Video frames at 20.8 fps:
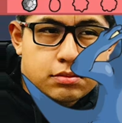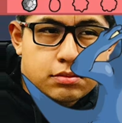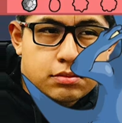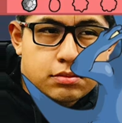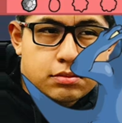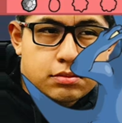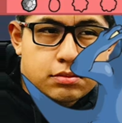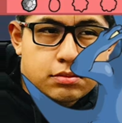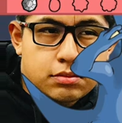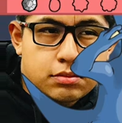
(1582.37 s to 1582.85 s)

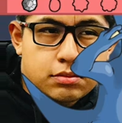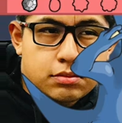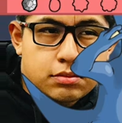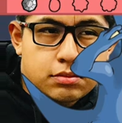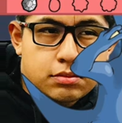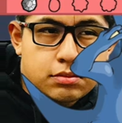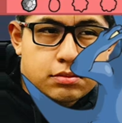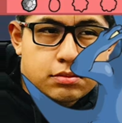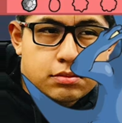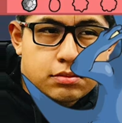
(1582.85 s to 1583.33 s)

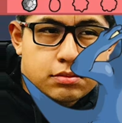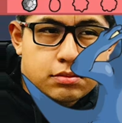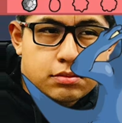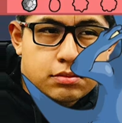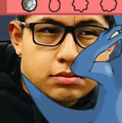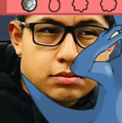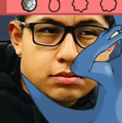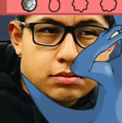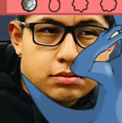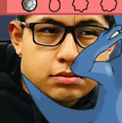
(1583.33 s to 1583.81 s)

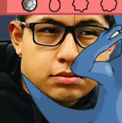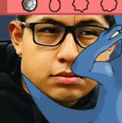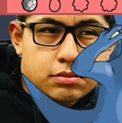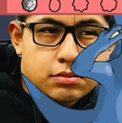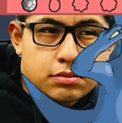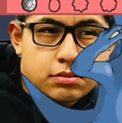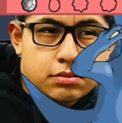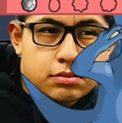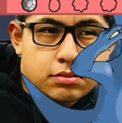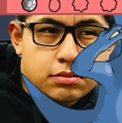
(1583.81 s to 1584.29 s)

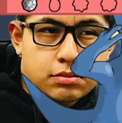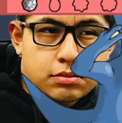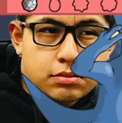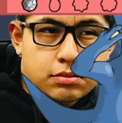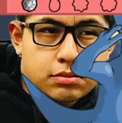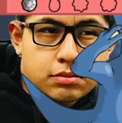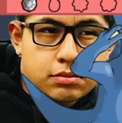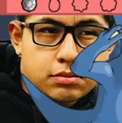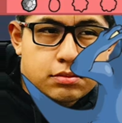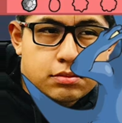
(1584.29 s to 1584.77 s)

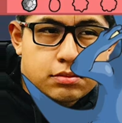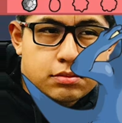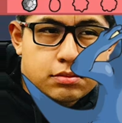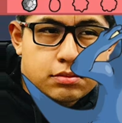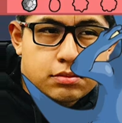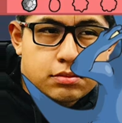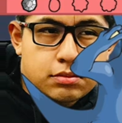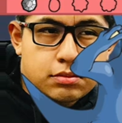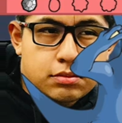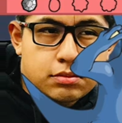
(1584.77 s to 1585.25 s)

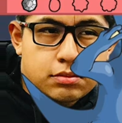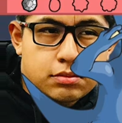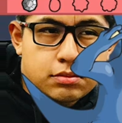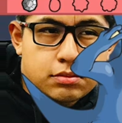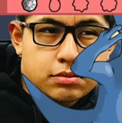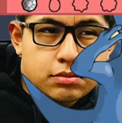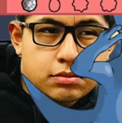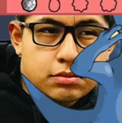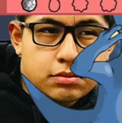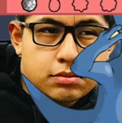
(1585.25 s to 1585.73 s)

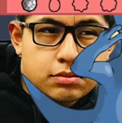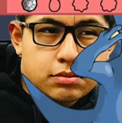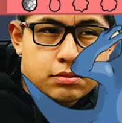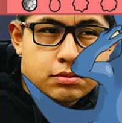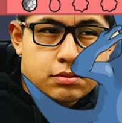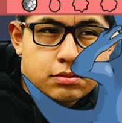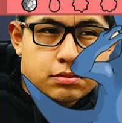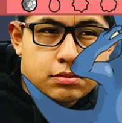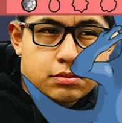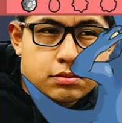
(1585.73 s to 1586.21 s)

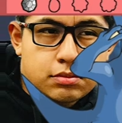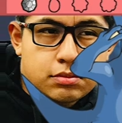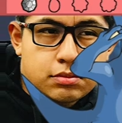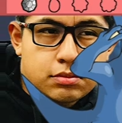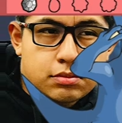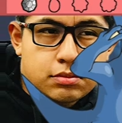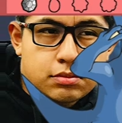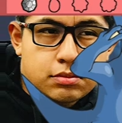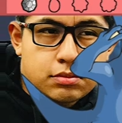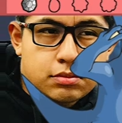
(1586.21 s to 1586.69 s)

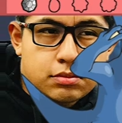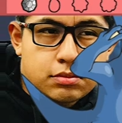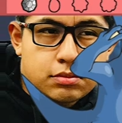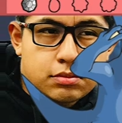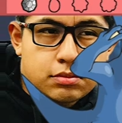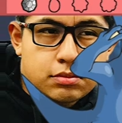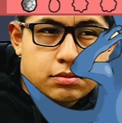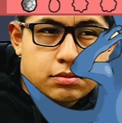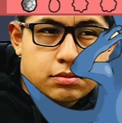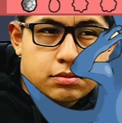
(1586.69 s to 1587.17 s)

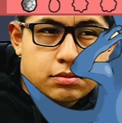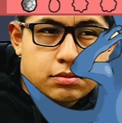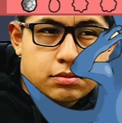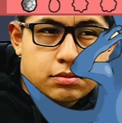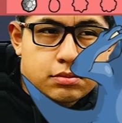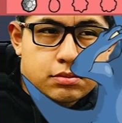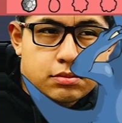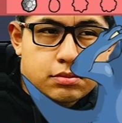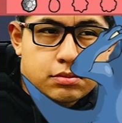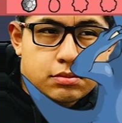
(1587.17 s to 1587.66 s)

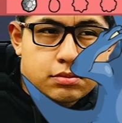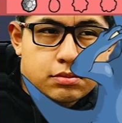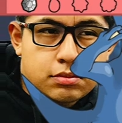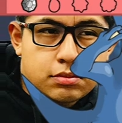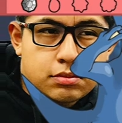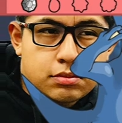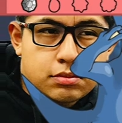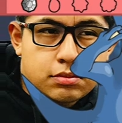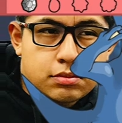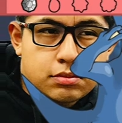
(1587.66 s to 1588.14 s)

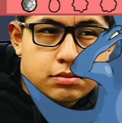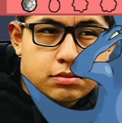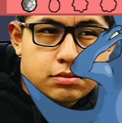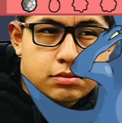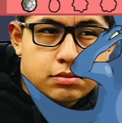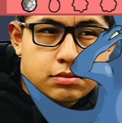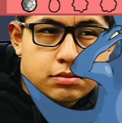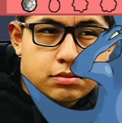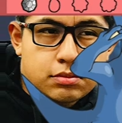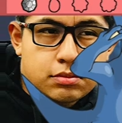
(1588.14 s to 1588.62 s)

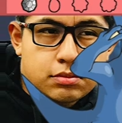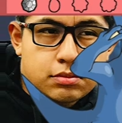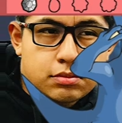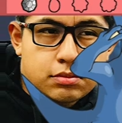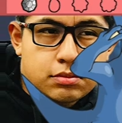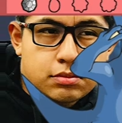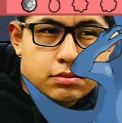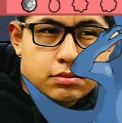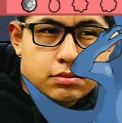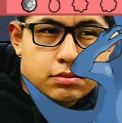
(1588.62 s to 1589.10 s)

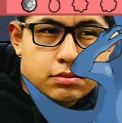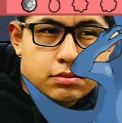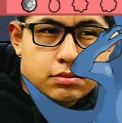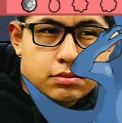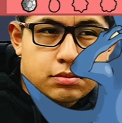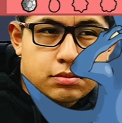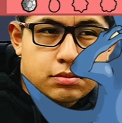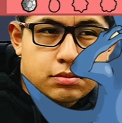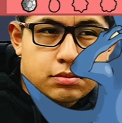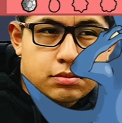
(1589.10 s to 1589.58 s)

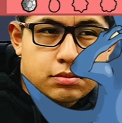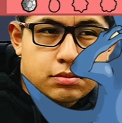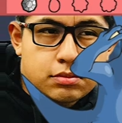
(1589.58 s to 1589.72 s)
The face doesn't move, so there is nothing to read.